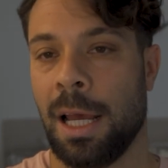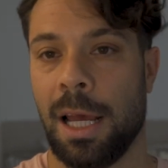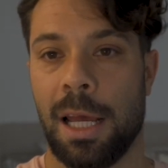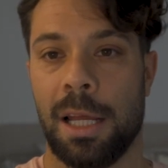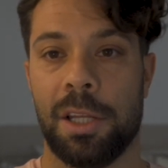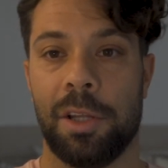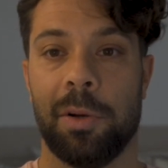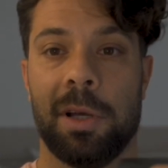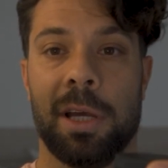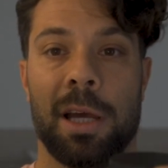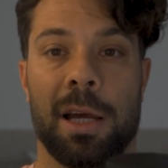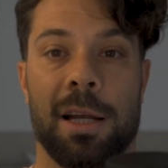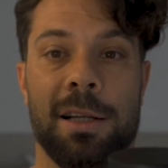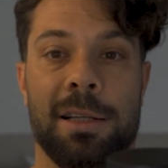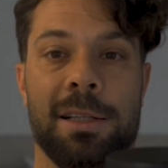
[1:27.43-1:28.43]
And you
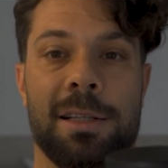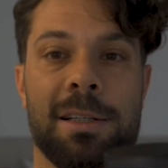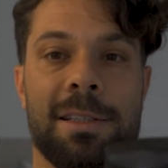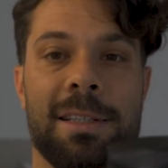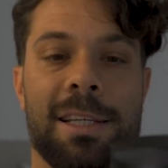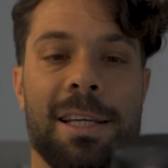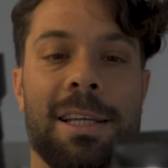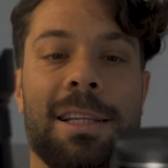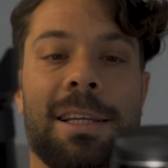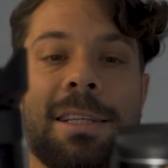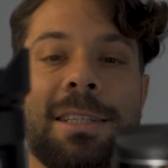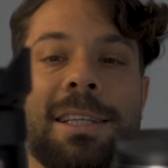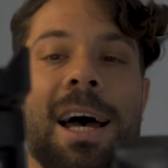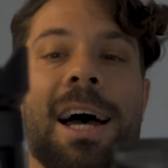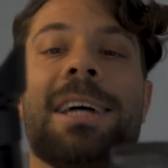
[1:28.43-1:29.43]
can see
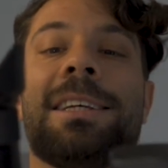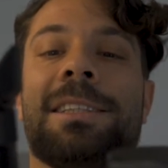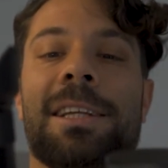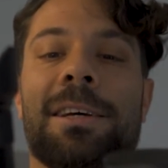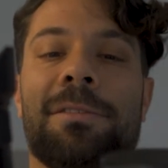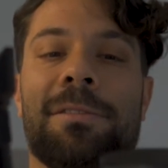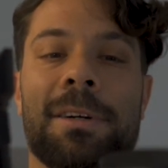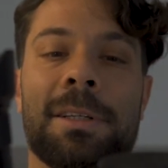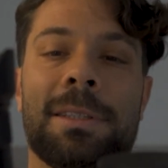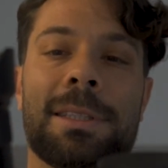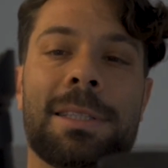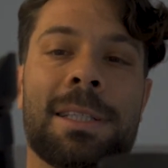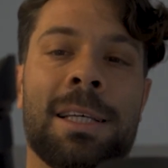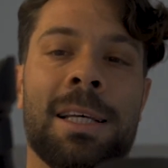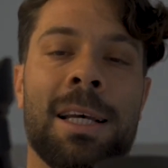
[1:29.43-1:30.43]
the size
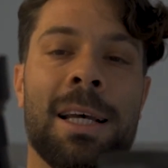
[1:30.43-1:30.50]
difference.